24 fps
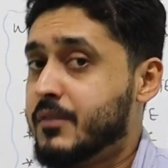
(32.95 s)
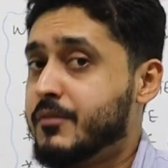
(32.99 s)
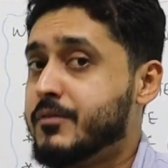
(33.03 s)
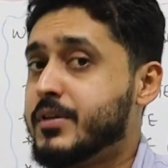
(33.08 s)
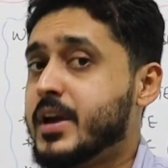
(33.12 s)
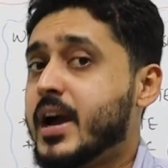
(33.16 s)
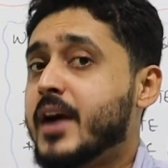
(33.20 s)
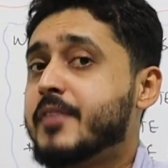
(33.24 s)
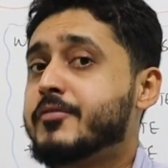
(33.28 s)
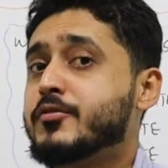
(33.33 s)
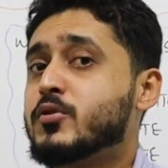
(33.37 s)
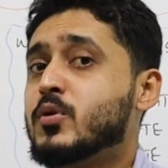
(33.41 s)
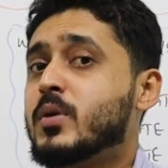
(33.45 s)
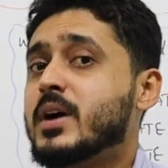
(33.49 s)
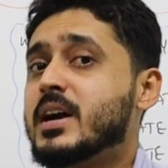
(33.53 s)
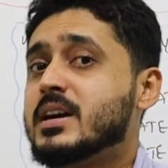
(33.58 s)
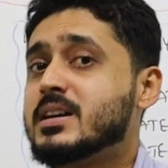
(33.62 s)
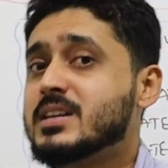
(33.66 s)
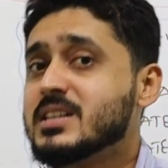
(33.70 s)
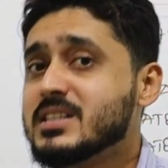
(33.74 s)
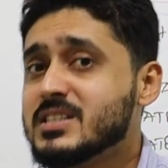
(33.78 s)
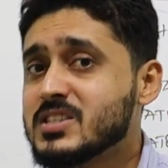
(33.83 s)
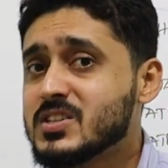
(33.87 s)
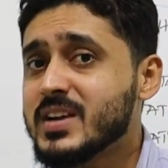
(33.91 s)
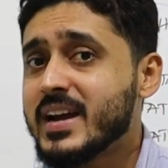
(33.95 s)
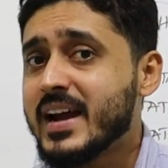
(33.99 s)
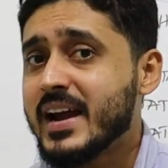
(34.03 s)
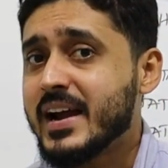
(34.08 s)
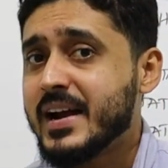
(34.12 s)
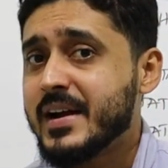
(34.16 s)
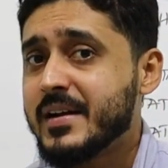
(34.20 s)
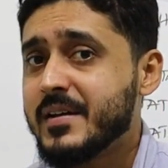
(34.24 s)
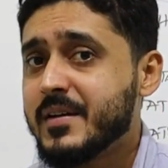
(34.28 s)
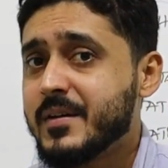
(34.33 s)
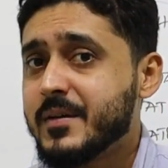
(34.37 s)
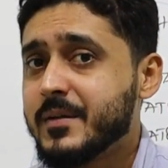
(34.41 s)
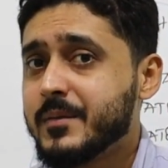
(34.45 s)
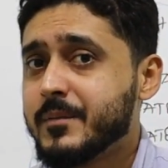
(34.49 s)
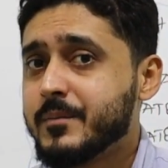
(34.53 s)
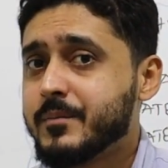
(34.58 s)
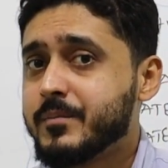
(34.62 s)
we have to understand.